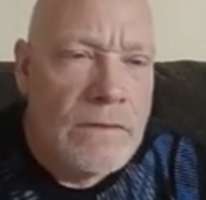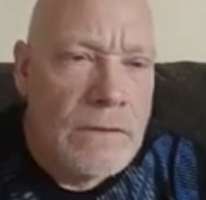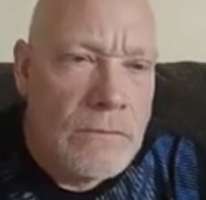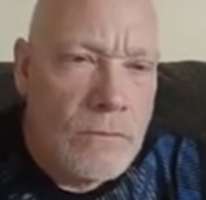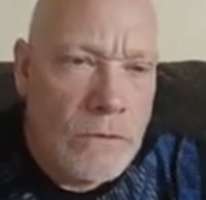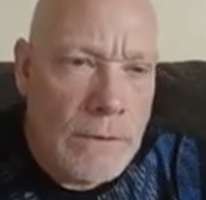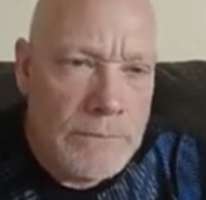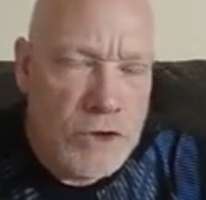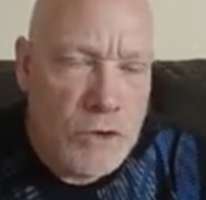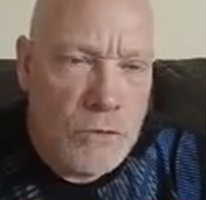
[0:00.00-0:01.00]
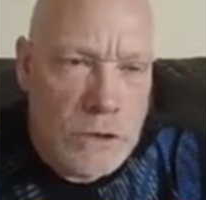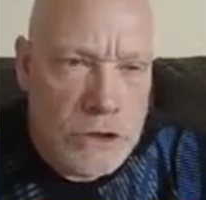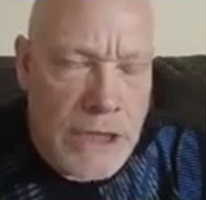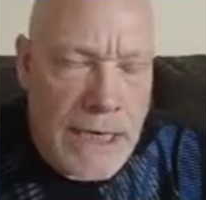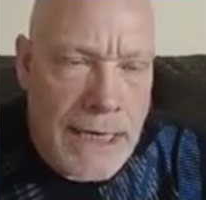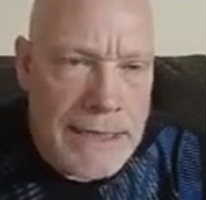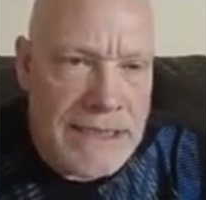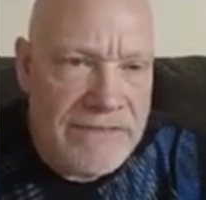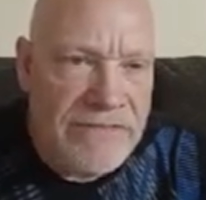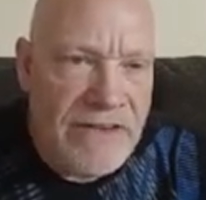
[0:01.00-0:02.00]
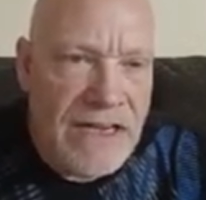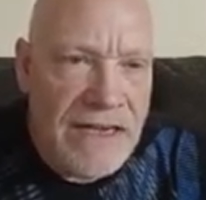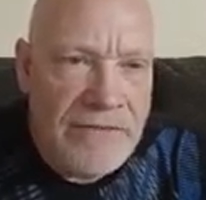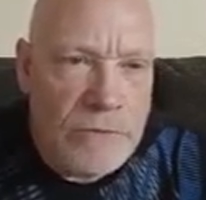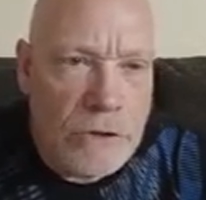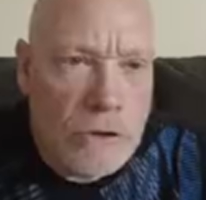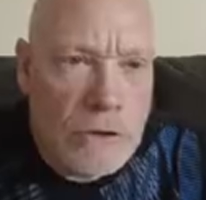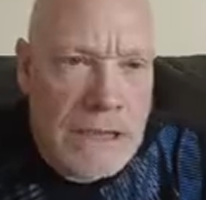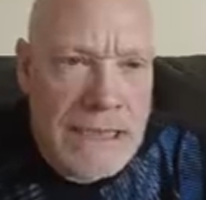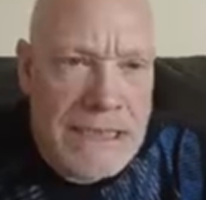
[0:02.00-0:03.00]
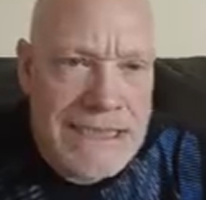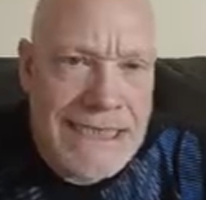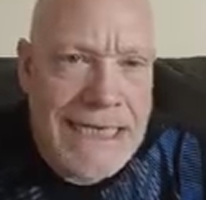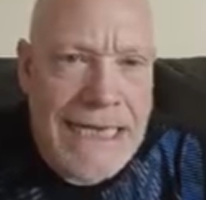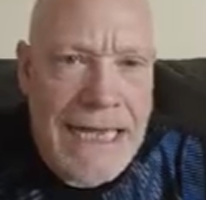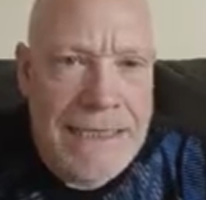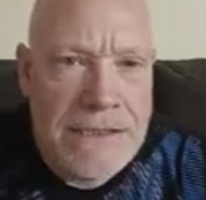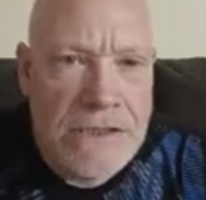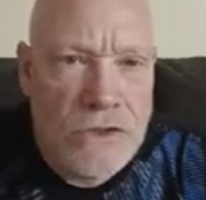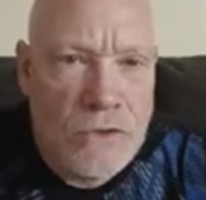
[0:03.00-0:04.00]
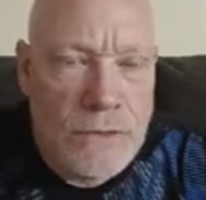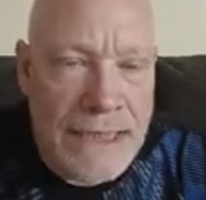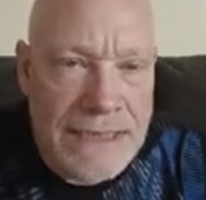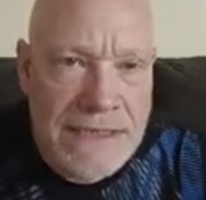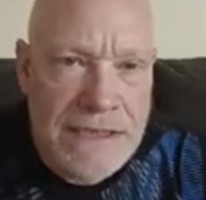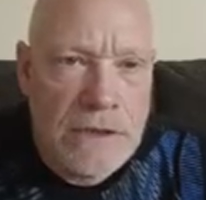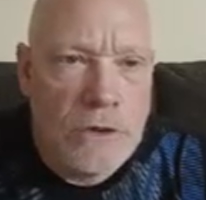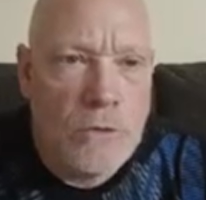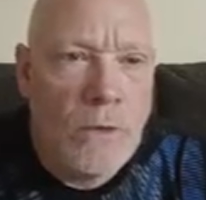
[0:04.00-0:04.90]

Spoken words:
We're up 295. We're looking to get to, that's a good one.